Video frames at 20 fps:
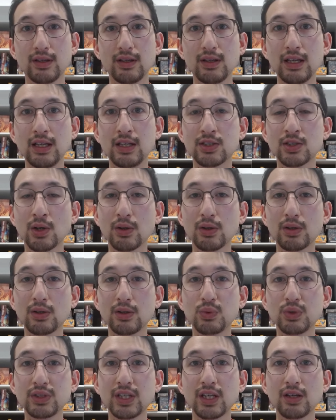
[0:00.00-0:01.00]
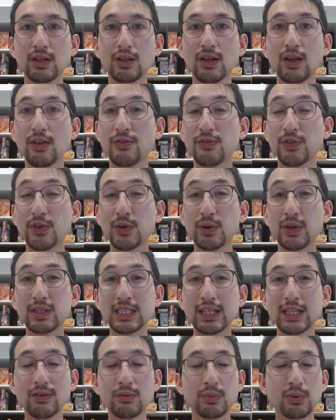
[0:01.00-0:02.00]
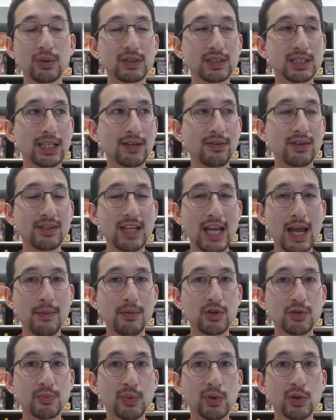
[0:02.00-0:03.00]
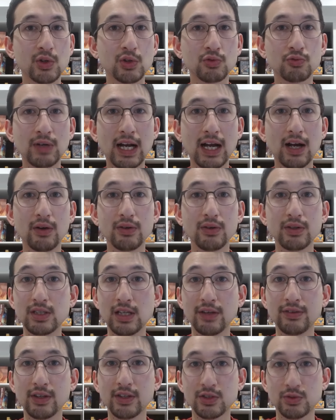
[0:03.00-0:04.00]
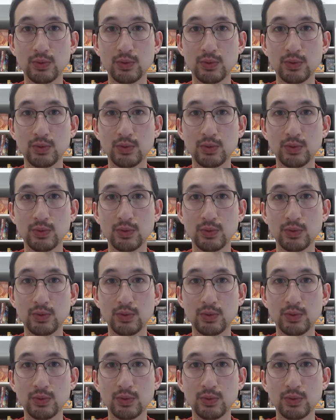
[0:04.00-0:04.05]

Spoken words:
In total, we'll deal 37.7 damage per round done this